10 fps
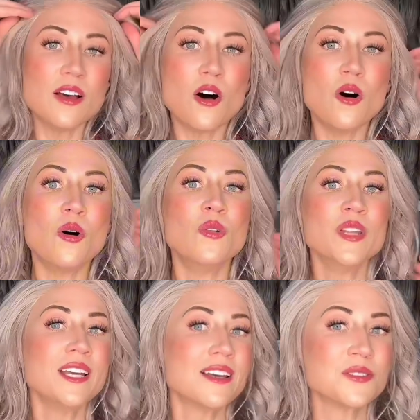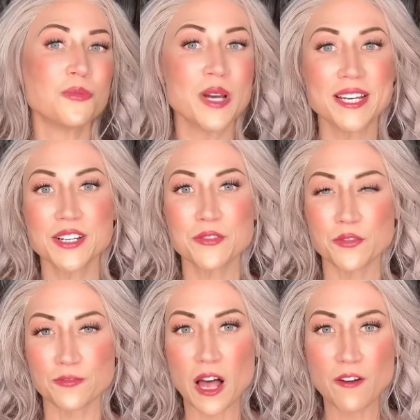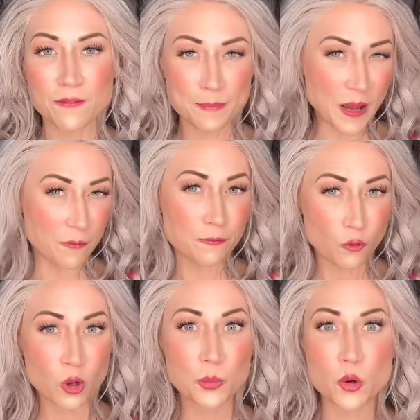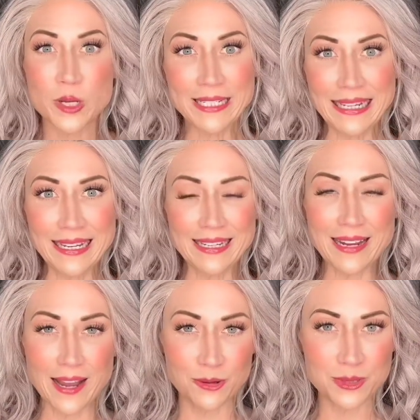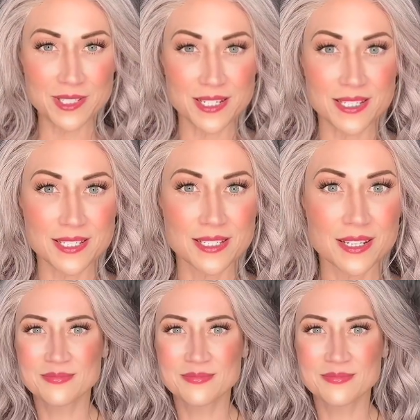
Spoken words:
only has a weight of about 4.8 ounces.